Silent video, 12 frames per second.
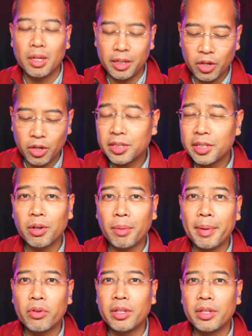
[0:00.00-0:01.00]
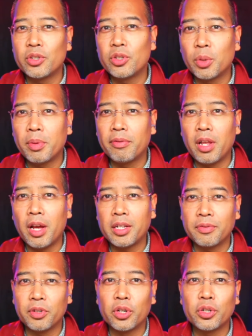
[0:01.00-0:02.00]
He talks here about this German
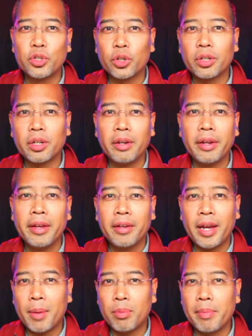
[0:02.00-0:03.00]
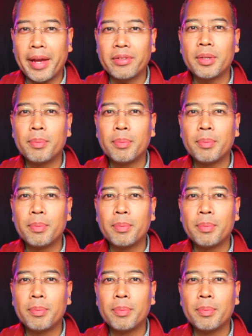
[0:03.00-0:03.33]
philosopher Jürgen Habermas.